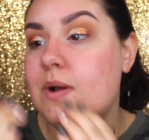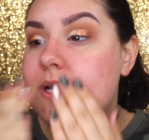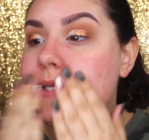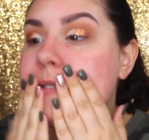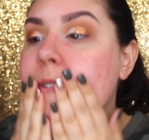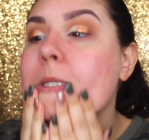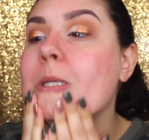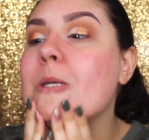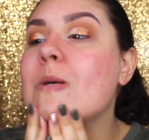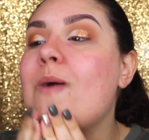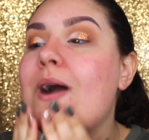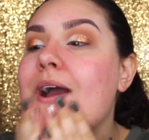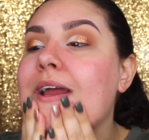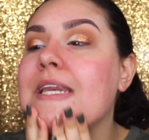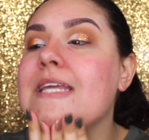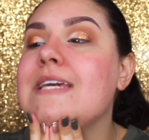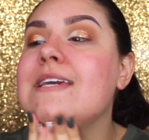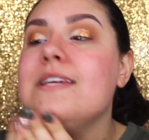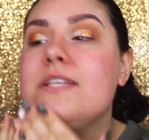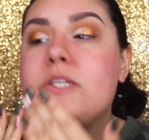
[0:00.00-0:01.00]
I see why
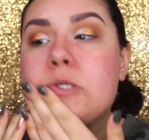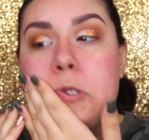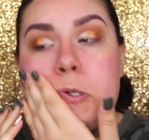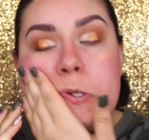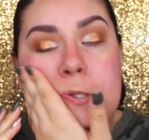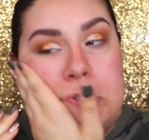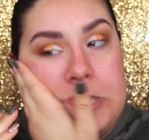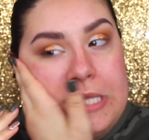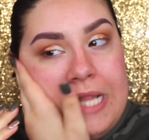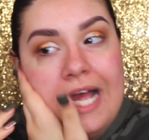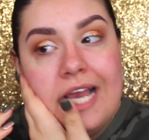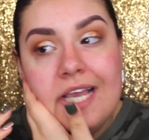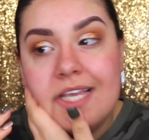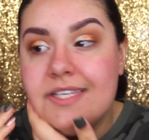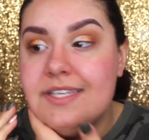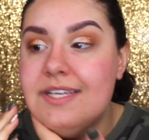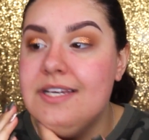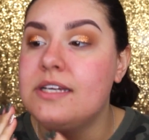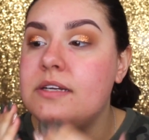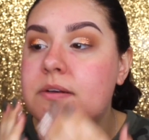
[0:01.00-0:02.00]
Nikki Tutorials
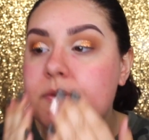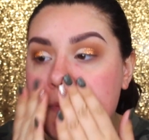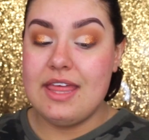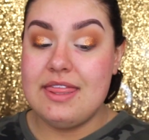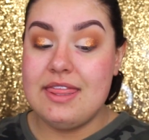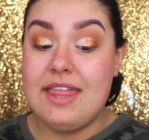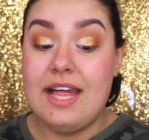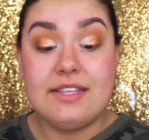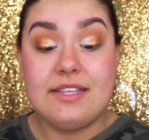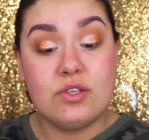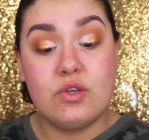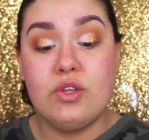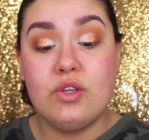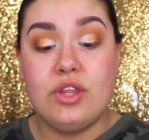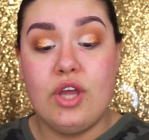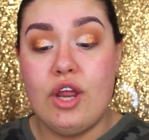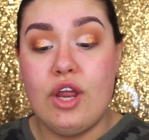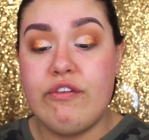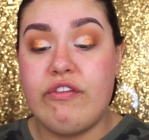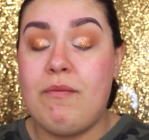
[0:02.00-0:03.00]
likes it. That's good
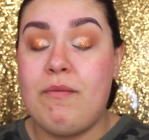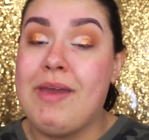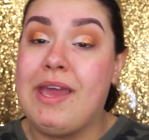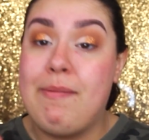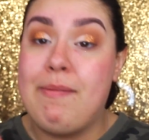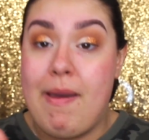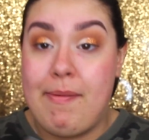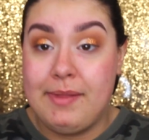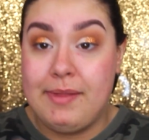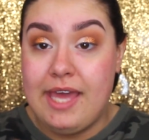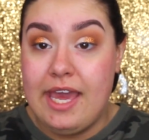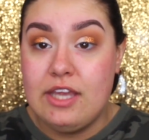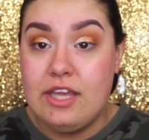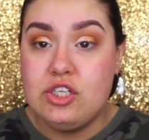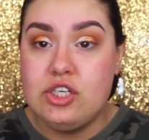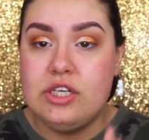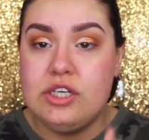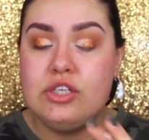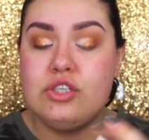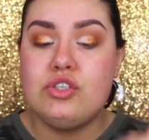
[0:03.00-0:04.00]
though for makeup
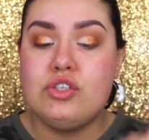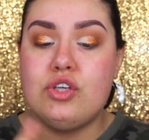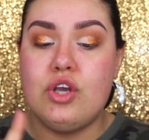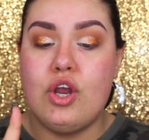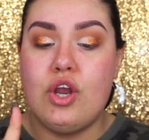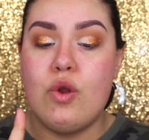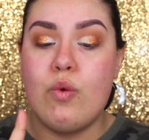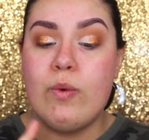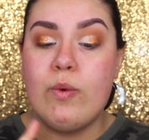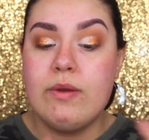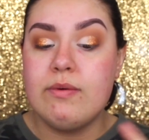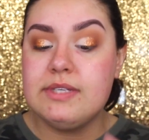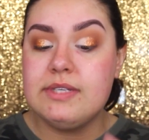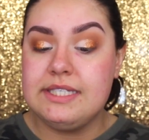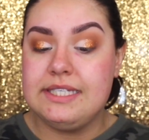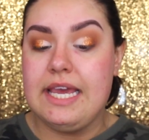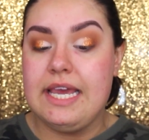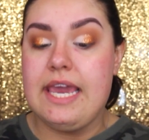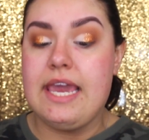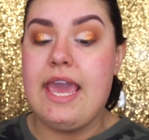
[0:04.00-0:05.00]
application. So we will
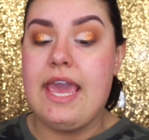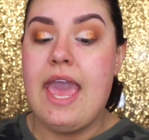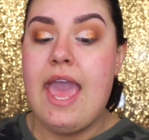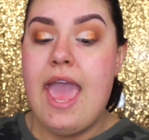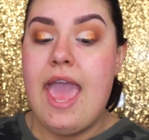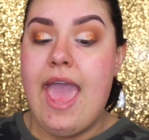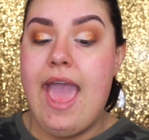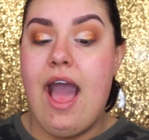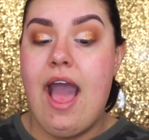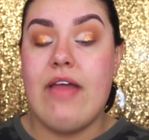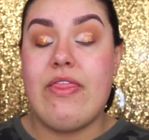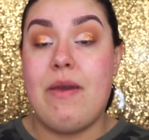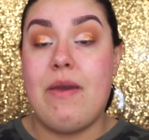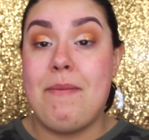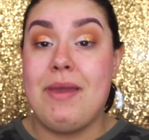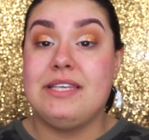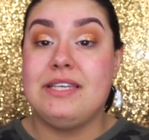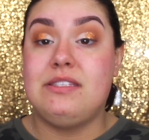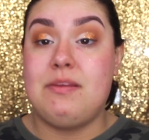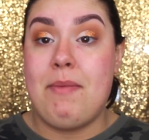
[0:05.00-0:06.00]
see how that
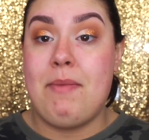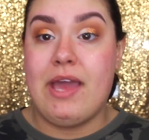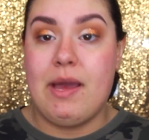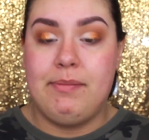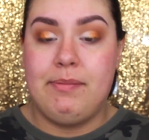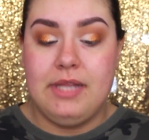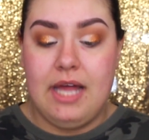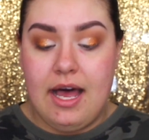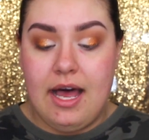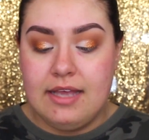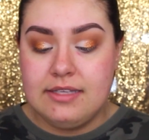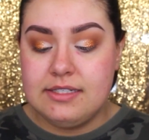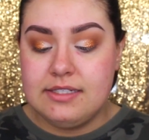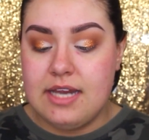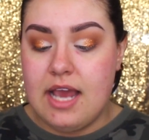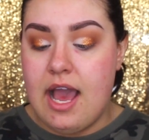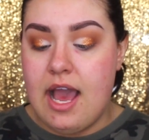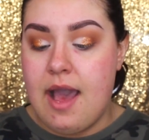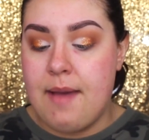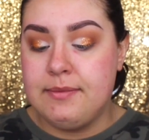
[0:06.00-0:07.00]
makes the makeup last.
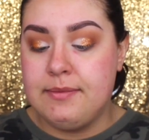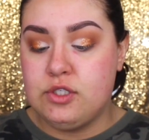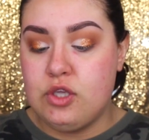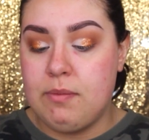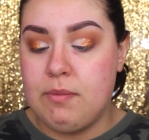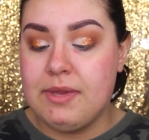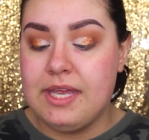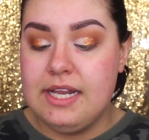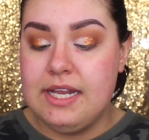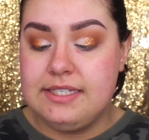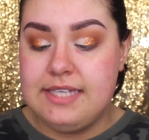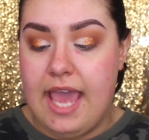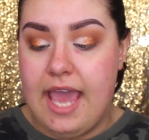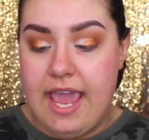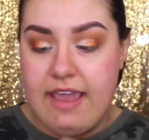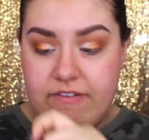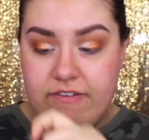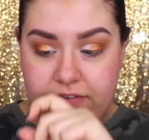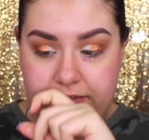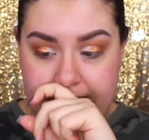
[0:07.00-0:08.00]
So I'm going to
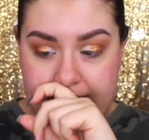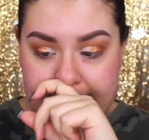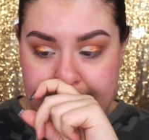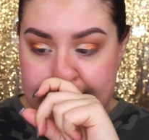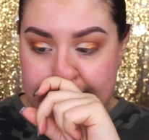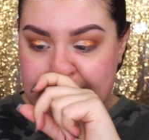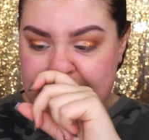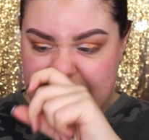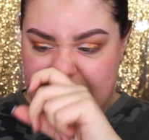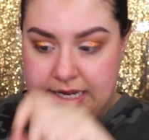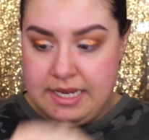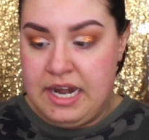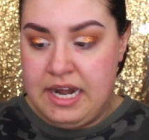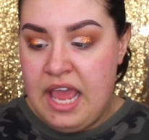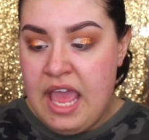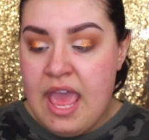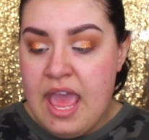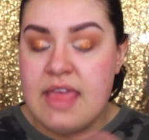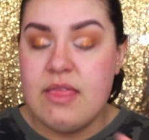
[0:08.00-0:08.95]
take for foundation.